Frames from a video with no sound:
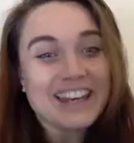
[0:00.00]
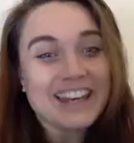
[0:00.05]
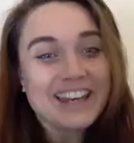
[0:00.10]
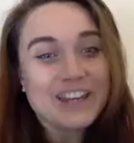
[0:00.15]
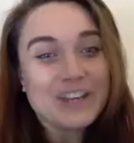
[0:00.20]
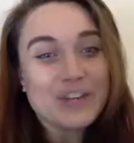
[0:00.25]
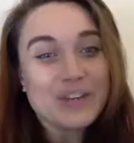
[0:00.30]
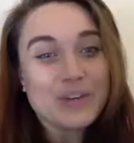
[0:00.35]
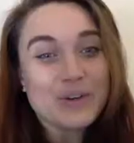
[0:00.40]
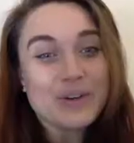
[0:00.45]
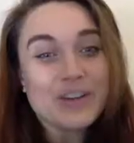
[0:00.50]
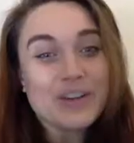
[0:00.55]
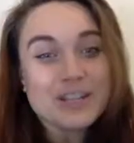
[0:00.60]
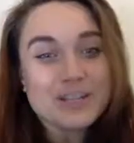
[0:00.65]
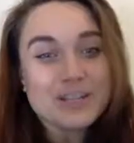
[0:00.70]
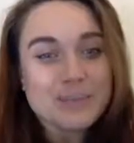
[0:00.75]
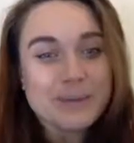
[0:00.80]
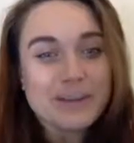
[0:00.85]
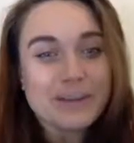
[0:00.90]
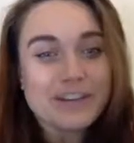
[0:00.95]
in your
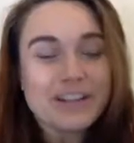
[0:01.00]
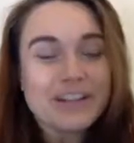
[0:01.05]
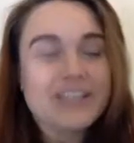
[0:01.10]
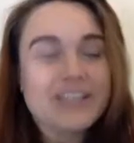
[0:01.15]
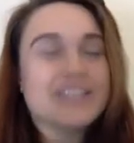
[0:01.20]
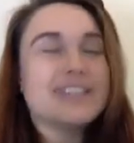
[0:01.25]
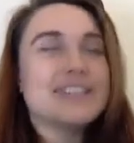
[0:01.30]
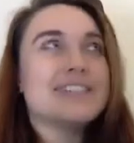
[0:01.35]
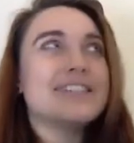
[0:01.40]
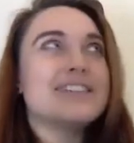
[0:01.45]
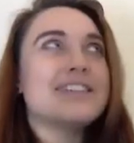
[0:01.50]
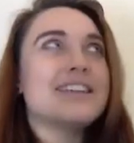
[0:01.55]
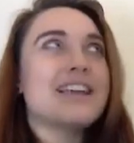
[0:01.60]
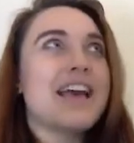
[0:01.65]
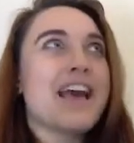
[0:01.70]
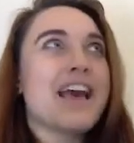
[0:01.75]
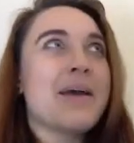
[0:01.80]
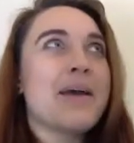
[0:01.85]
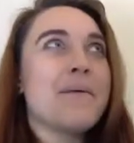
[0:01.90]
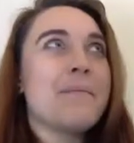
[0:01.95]
experience,
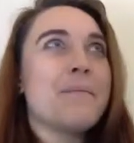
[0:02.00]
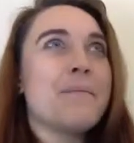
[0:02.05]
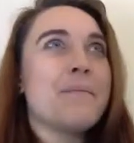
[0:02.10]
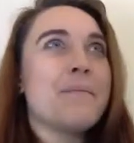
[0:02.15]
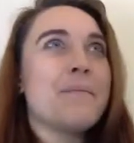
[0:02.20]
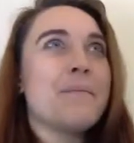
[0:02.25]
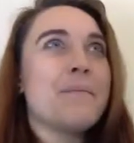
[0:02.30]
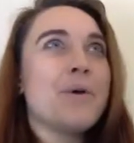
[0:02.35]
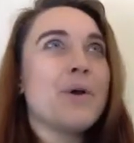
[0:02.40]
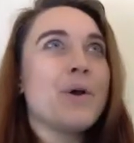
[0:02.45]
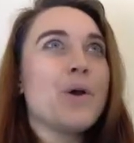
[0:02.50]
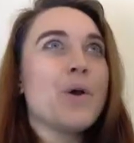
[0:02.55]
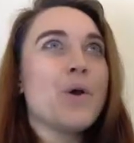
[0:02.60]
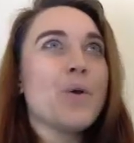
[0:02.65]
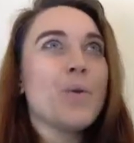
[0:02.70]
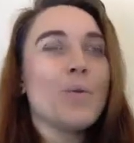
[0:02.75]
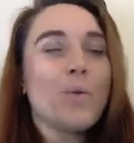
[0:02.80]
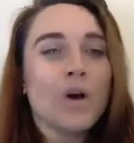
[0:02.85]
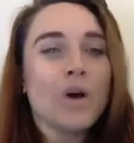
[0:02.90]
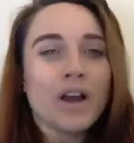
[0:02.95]

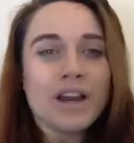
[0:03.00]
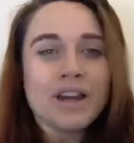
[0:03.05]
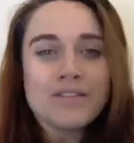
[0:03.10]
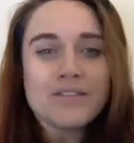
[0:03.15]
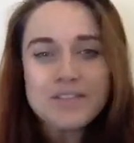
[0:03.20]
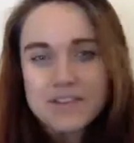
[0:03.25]
what kind of